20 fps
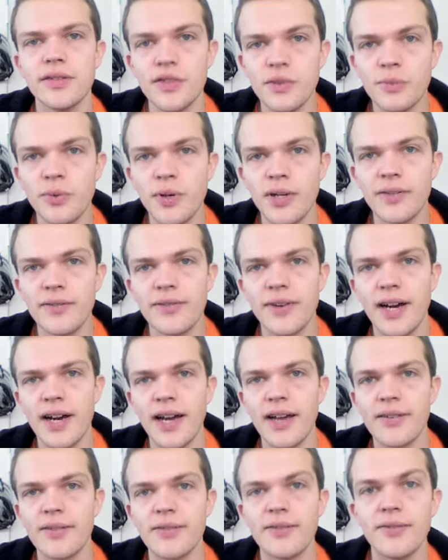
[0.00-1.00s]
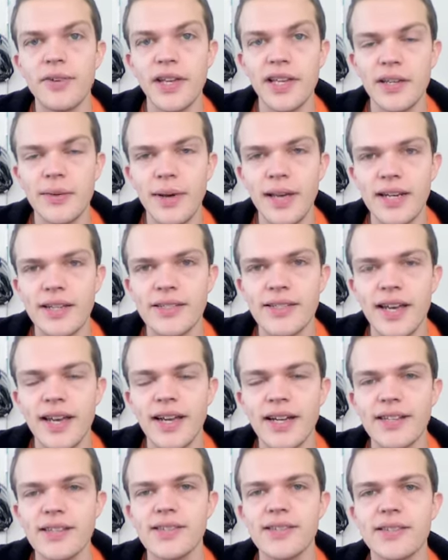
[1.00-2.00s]
2.5 value-added
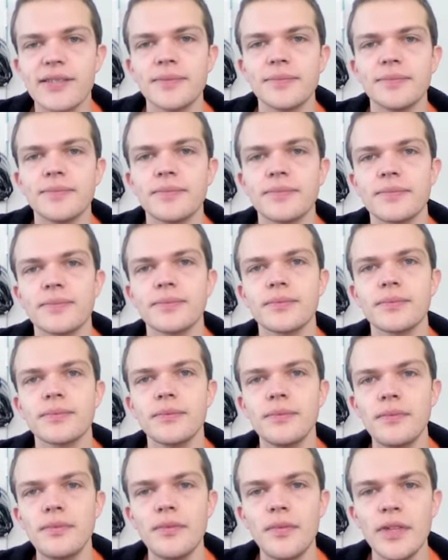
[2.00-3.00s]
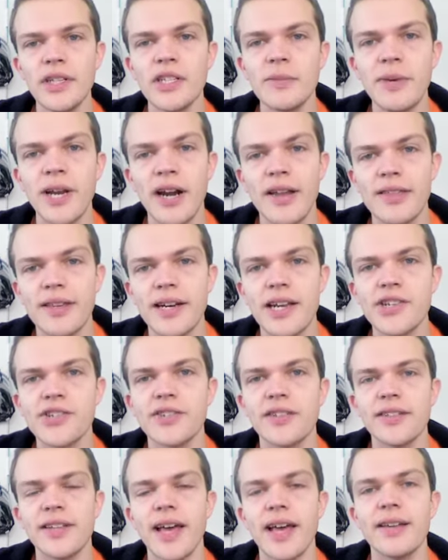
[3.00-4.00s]
tax to pay down the
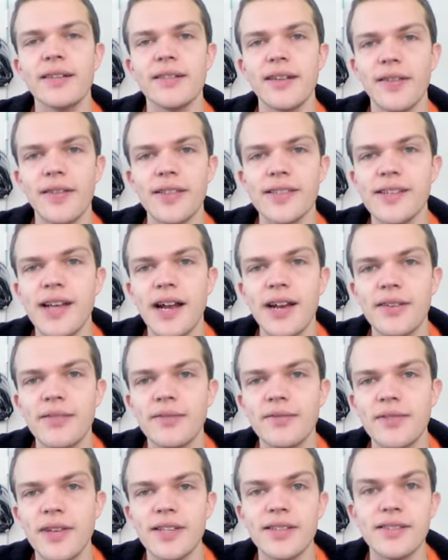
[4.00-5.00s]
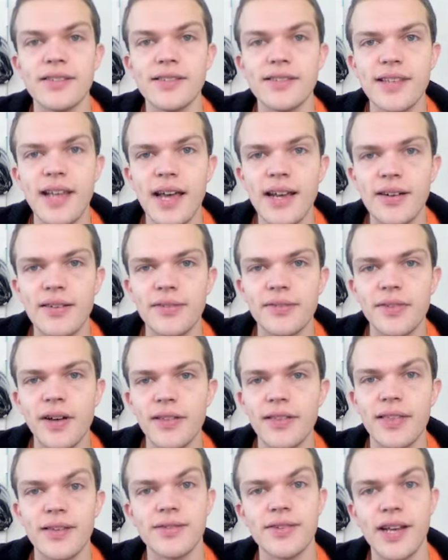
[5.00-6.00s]
national debt. Now, that's not instead of all
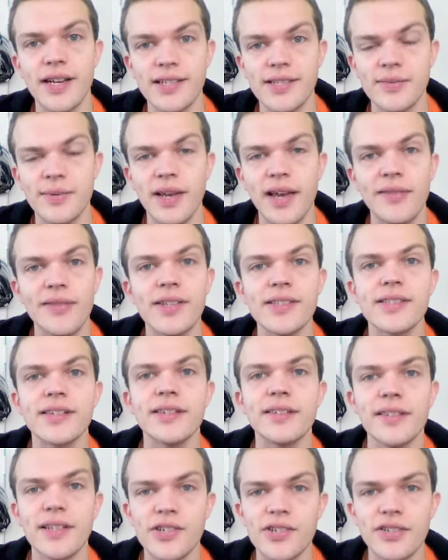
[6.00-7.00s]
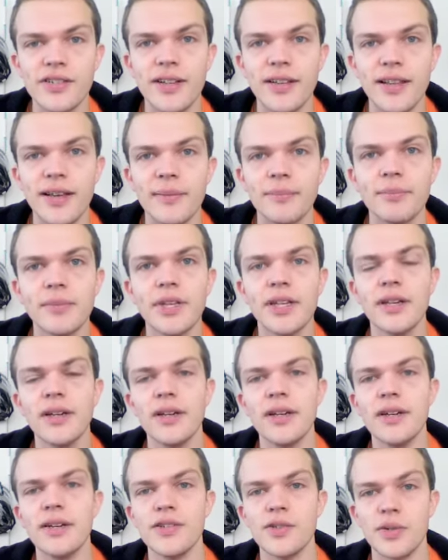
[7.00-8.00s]
the other taxes we have, that's in addition to them.
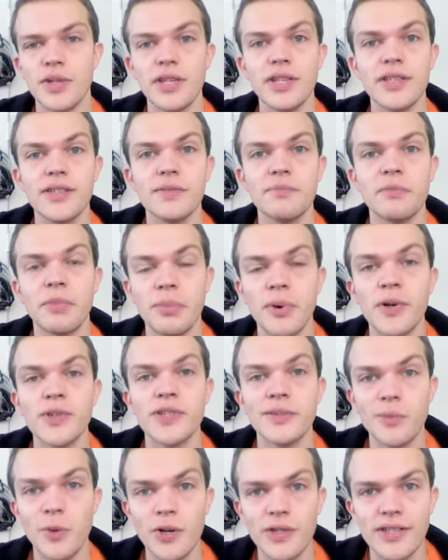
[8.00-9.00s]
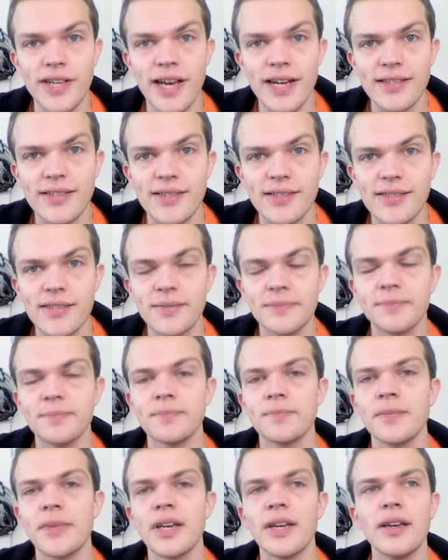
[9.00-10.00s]
So he's proposing more taxes.
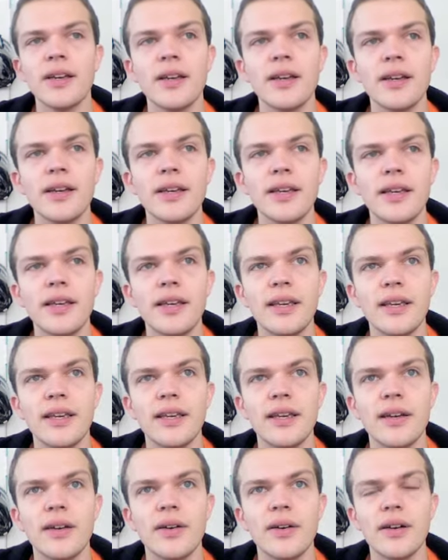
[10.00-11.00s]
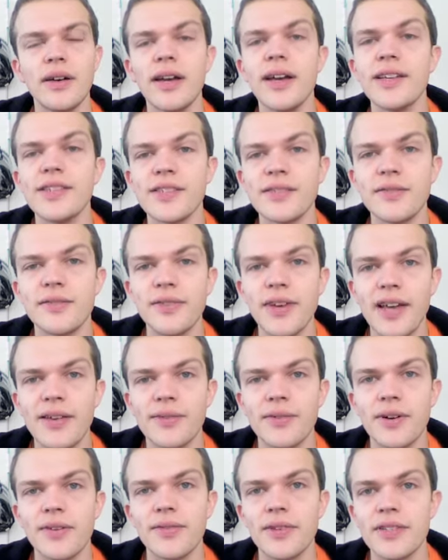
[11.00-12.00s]
He is in
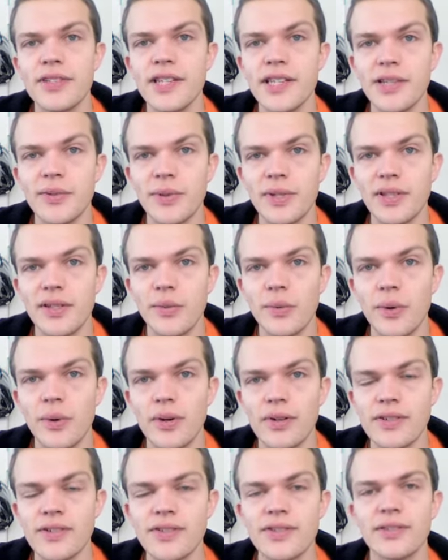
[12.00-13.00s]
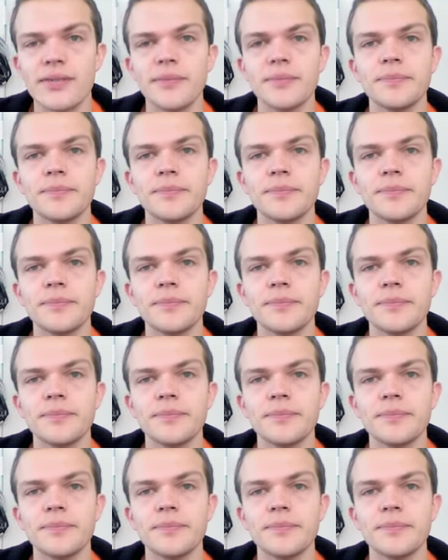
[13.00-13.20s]
favor of continuing the wars.